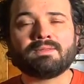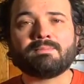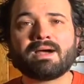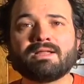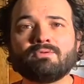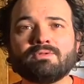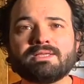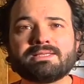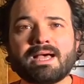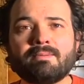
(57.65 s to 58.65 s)
the Marathon
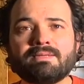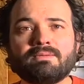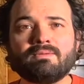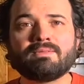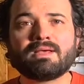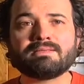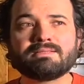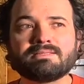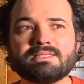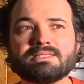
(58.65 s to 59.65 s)
des Sables in
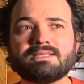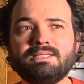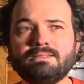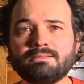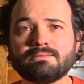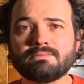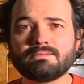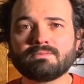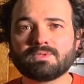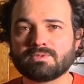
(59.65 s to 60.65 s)
2016,
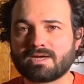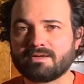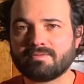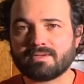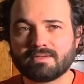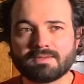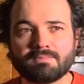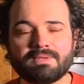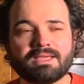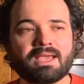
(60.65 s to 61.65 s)
which was kind of the,
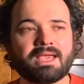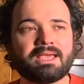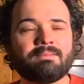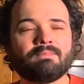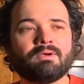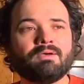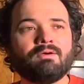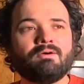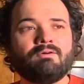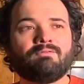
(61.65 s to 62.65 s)
the big aim
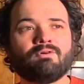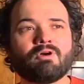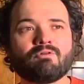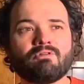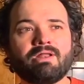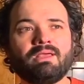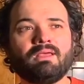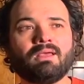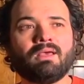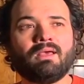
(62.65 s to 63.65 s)
for our
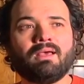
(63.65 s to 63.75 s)
running.